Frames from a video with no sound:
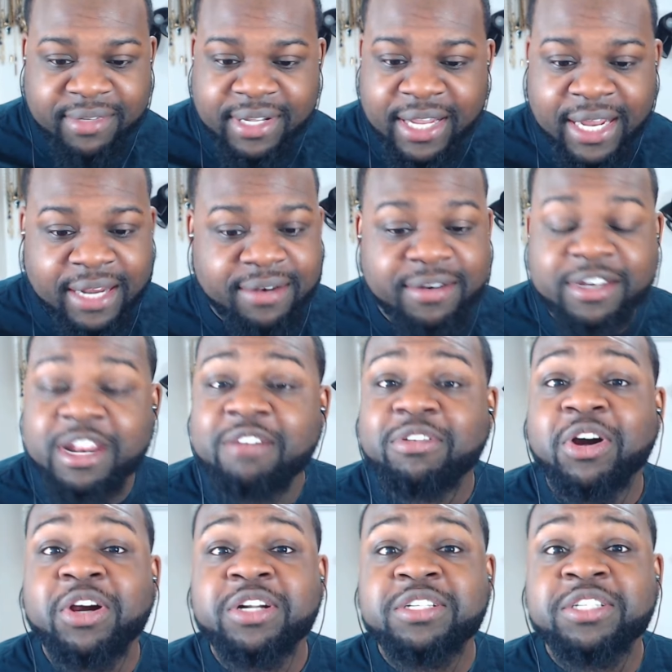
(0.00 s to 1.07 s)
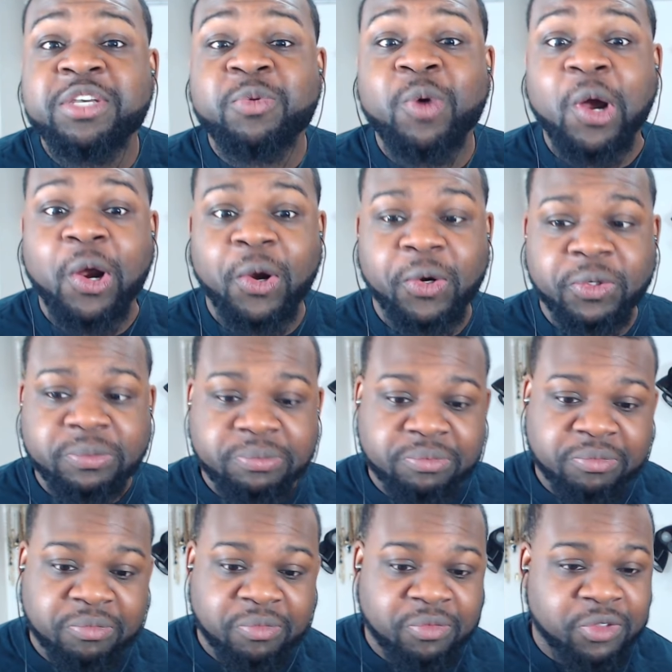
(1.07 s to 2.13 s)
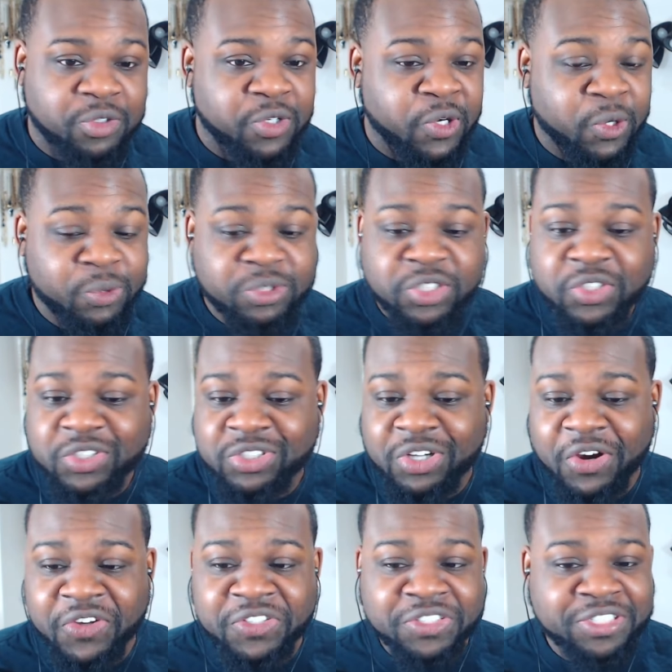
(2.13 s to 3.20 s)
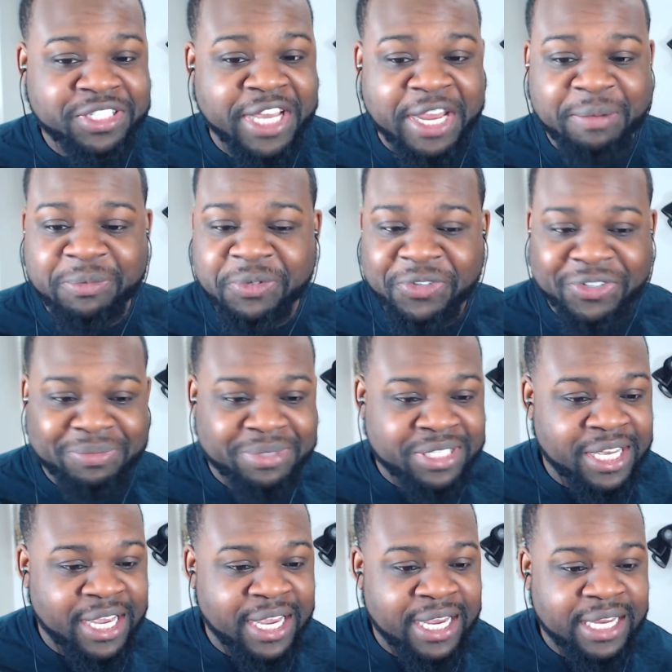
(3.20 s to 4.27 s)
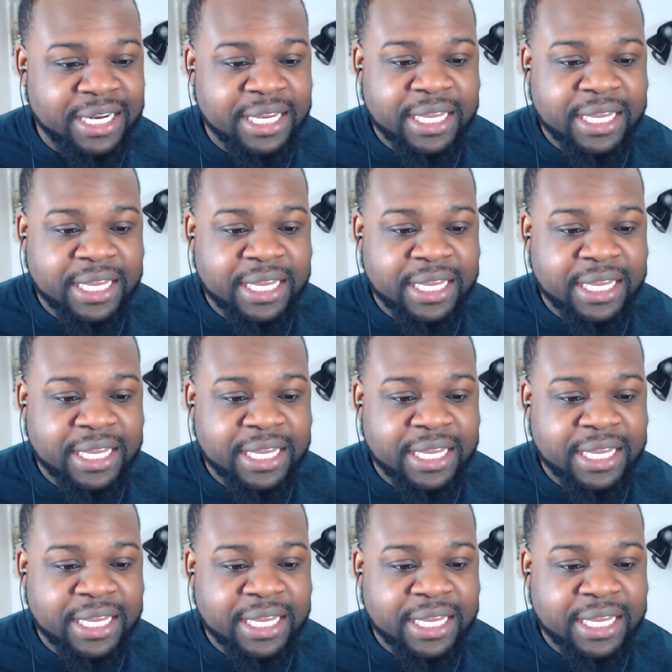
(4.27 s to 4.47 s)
I, I never heard of Z-World. New to the surgeon's table, you know what I'm saying?